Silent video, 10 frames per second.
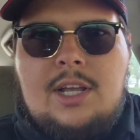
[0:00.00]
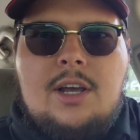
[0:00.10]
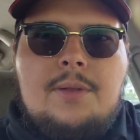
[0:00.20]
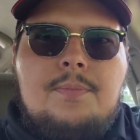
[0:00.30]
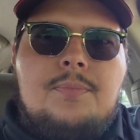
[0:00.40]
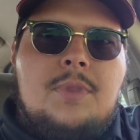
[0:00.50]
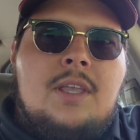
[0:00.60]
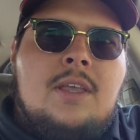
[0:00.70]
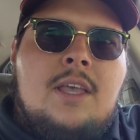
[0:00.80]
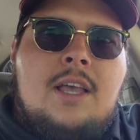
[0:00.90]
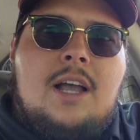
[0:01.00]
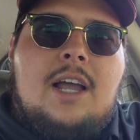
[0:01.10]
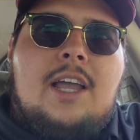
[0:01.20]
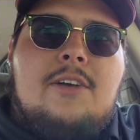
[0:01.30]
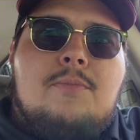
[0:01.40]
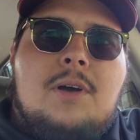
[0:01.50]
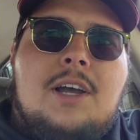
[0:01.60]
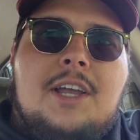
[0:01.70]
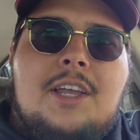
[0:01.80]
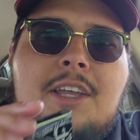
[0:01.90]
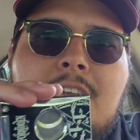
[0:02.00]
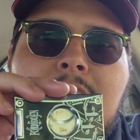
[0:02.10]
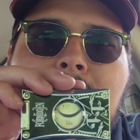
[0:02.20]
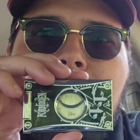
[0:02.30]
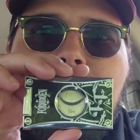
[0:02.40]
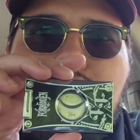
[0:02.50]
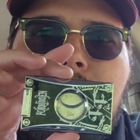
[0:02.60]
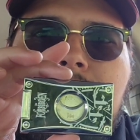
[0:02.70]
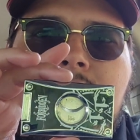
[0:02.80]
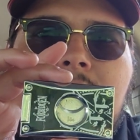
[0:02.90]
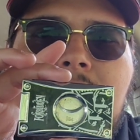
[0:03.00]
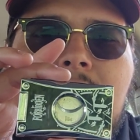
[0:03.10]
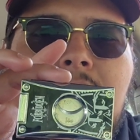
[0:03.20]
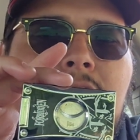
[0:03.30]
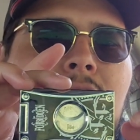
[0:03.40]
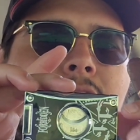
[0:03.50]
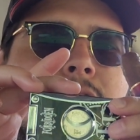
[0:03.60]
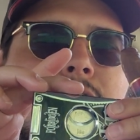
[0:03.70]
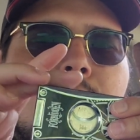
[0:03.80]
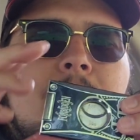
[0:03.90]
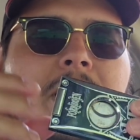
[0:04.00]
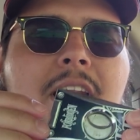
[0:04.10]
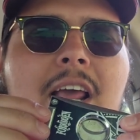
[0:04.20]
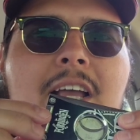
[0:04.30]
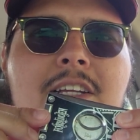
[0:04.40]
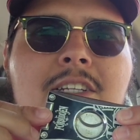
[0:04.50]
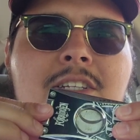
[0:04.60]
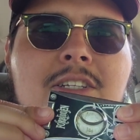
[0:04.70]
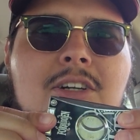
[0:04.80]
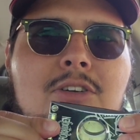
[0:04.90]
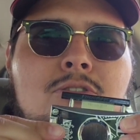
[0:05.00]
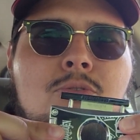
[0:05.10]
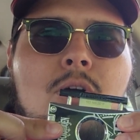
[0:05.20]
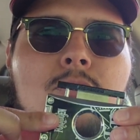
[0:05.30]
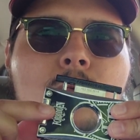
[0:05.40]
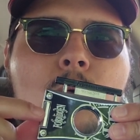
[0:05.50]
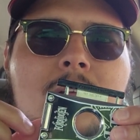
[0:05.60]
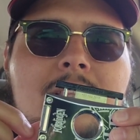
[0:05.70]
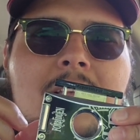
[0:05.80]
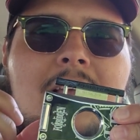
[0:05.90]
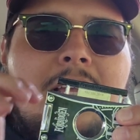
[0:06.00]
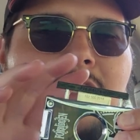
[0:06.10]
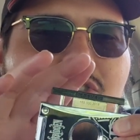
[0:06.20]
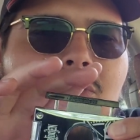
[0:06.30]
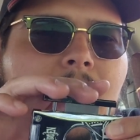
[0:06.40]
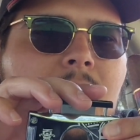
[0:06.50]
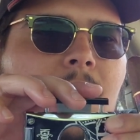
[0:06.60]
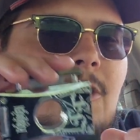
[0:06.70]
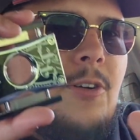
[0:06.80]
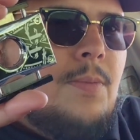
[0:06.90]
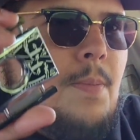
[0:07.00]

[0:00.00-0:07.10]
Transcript: cut. I have my trusty Forbidden X Arturo Fuente straight cutter.